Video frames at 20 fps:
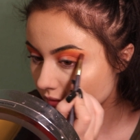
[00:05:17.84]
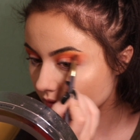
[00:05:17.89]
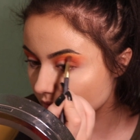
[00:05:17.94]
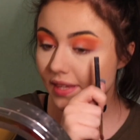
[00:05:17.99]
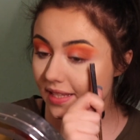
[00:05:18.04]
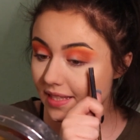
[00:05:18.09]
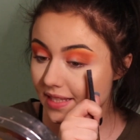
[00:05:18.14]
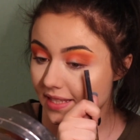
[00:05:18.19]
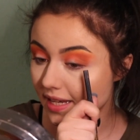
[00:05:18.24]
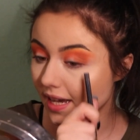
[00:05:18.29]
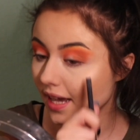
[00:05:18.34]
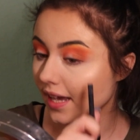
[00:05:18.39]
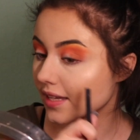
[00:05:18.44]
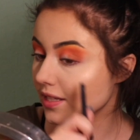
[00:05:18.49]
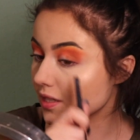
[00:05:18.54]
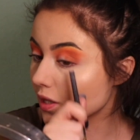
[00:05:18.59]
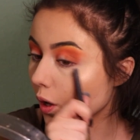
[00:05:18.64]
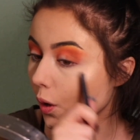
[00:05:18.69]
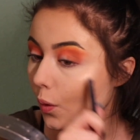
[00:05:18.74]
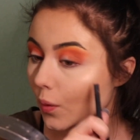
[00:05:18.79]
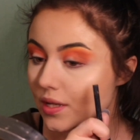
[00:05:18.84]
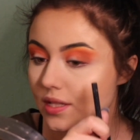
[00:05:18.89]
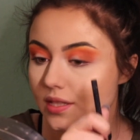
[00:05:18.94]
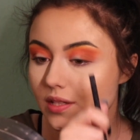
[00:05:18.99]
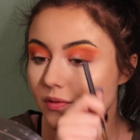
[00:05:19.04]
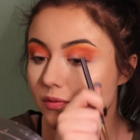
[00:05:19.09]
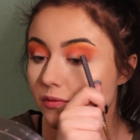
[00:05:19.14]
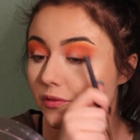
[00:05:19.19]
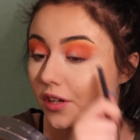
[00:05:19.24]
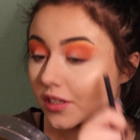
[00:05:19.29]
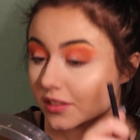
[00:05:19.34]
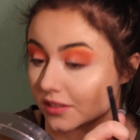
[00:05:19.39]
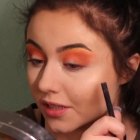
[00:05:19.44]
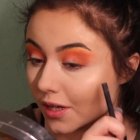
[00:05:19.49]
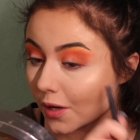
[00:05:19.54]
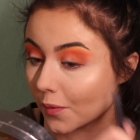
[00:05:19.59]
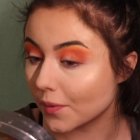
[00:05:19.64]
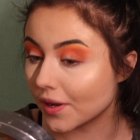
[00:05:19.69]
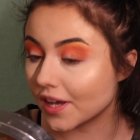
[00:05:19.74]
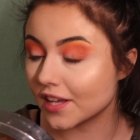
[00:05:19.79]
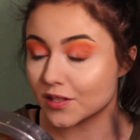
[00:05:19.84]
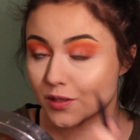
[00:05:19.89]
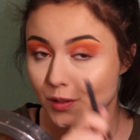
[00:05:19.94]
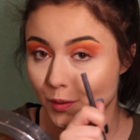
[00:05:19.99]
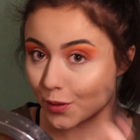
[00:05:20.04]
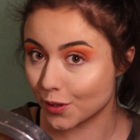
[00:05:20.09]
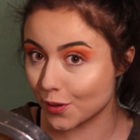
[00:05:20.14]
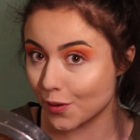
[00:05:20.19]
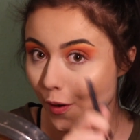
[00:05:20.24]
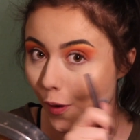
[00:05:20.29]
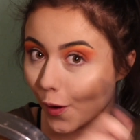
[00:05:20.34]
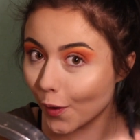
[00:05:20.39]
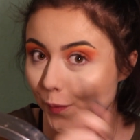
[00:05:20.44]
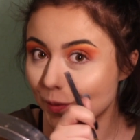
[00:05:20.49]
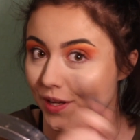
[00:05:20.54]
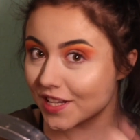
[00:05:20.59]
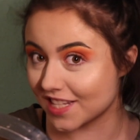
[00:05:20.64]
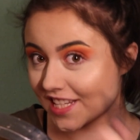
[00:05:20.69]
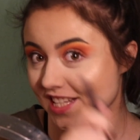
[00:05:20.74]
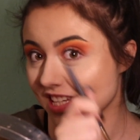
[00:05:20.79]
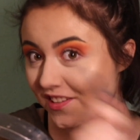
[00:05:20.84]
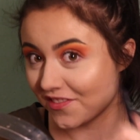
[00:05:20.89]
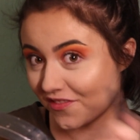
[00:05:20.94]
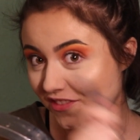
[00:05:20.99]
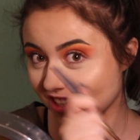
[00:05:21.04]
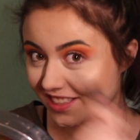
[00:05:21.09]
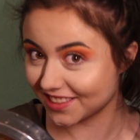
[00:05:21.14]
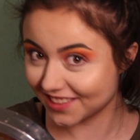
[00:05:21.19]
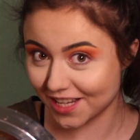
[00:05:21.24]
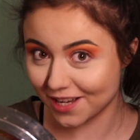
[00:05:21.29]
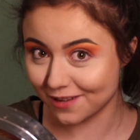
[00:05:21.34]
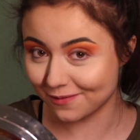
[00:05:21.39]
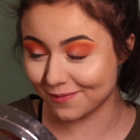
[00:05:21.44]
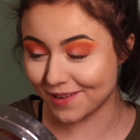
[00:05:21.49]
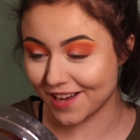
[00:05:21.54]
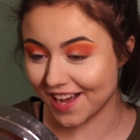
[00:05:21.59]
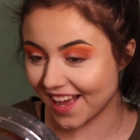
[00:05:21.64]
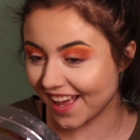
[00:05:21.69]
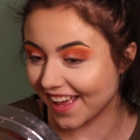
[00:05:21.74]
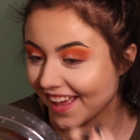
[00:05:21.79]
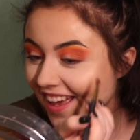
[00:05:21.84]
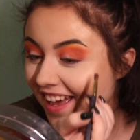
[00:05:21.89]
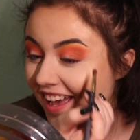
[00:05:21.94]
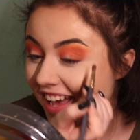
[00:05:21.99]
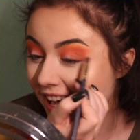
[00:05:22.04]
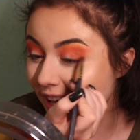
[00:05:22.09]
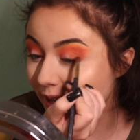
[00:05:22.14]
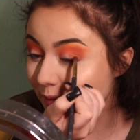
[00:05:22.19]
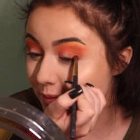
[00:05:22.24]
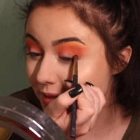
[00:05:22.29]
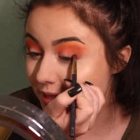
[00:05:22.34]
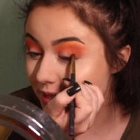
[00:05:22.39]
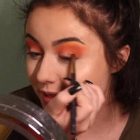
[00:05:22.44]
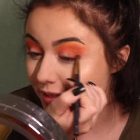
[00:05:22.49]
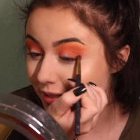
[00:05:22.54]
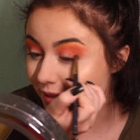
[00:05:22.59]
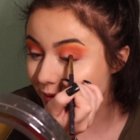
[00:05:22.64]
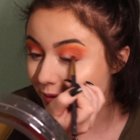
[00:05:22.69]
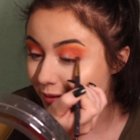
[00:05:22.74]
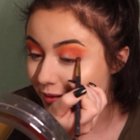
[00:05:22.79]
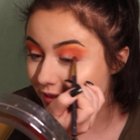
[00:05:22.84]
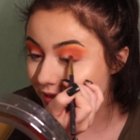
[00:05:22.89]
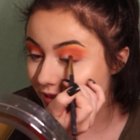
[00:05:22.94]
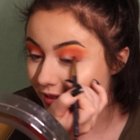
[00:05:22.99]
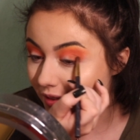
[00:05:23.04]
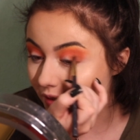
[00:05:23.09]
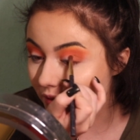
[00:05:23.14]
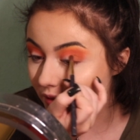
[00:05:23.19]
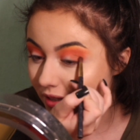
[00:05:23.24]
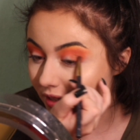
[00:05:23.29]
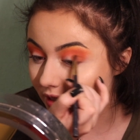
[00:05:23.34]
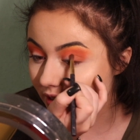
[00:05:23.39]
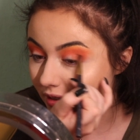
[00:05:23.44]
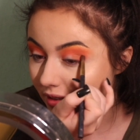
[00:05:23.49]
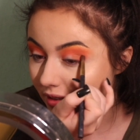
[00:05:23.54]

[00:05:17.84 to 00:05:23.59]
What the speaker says: This eye is always the fucked up eye, so you always see the fucked up eye. I'm so sorry.